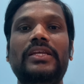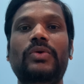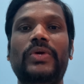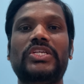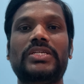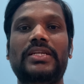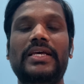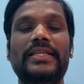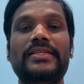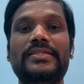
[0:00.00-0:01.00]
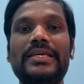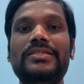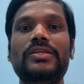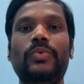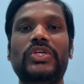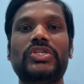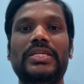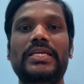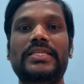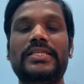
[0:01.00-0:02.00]
question, the 6th question
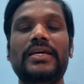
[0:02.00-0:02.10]
is